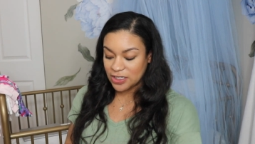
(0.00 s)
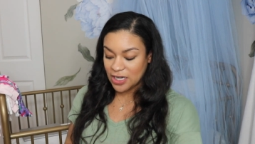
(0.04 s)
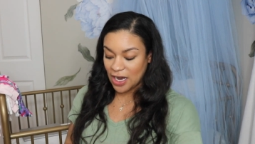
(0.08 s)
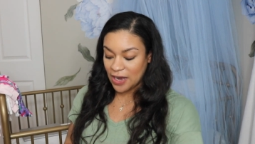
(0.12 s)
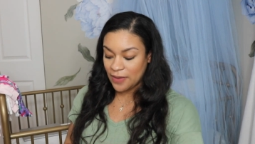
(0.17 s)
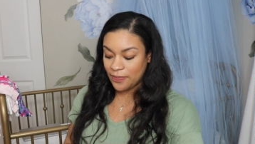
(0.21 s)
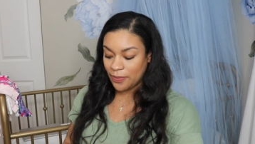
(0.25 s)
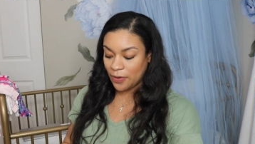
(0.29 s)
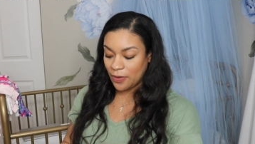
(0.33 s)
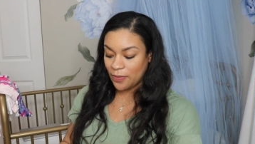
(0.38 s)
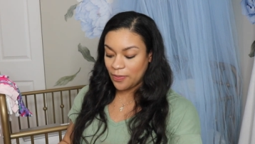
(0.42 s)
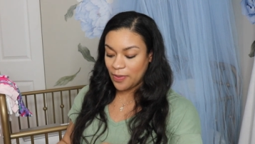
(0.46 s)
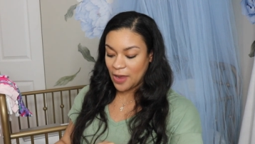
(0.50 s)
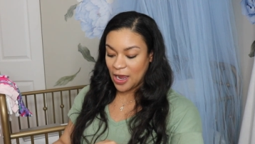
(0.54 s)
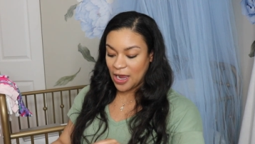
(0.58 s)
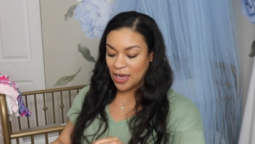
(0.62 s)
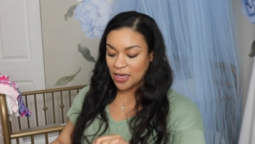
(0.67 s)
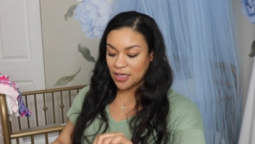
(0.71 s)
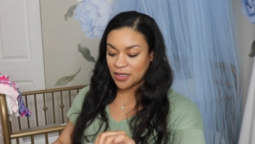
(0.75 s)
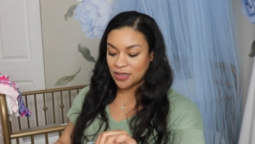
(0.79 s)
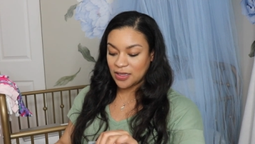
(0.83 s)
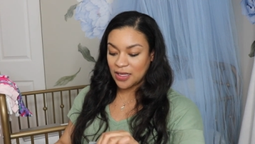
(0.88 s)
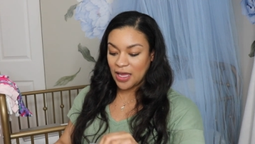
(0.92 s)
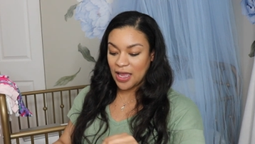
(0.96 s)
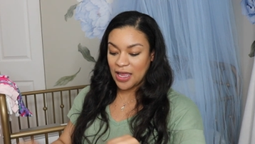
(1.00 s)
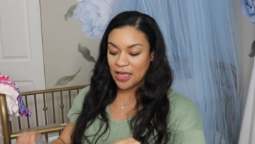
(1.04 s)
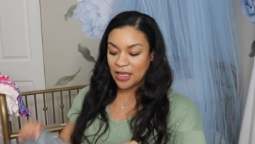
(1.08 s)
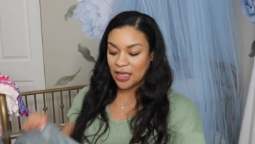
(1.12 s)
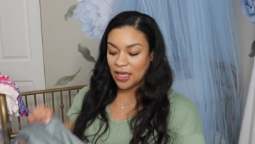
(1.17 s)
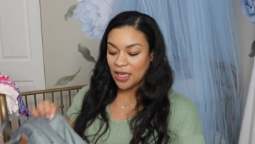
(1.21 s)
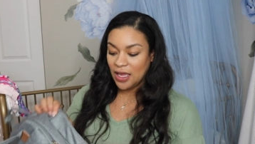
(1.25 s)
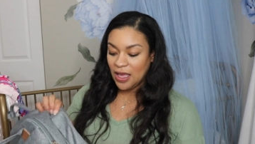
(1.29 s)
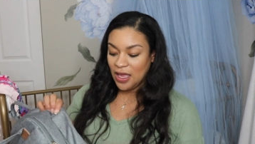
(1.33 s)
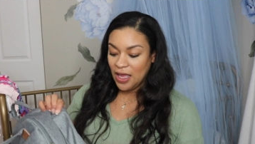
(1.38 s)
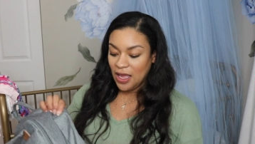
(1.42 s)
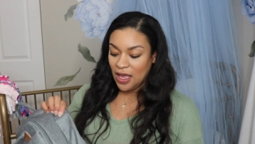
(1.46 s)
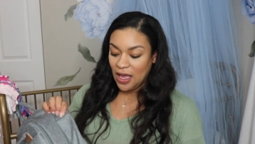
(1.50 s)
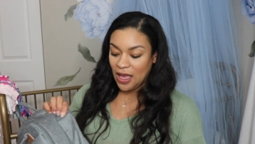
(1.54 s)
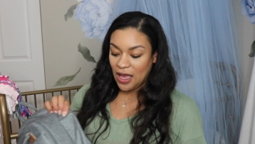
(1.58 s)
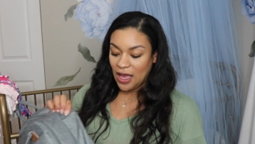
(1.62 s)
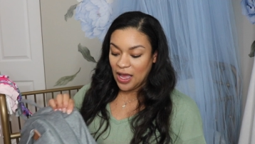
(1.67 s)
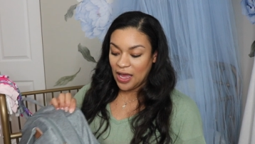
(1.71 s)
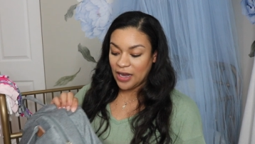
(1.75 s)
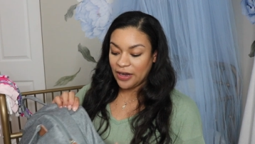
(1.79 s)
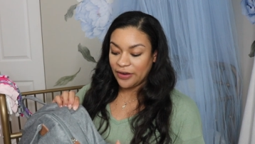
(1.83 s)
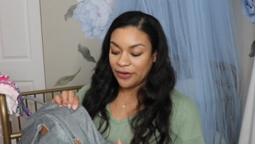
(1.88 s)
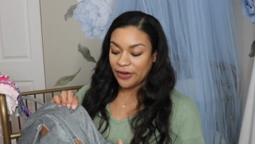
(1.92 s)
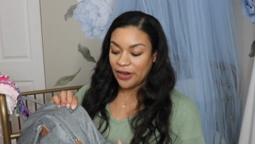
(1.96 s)
diaper bag. Like,
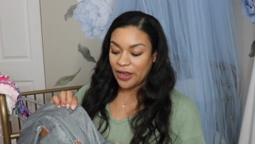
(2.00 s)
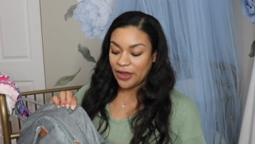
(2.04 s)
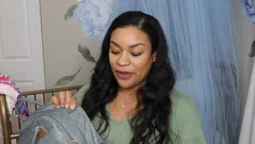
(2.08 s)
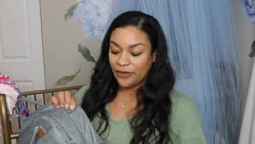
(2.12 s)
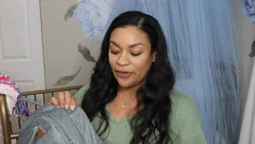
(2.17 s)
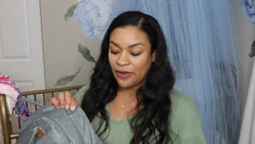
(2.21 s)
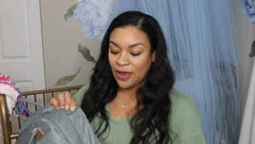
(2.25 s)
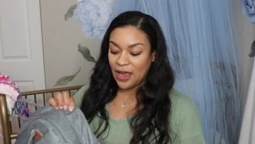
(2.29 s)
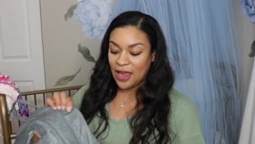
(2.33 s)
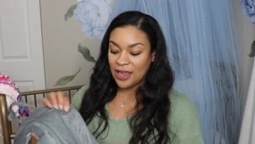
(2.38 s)
I don't know.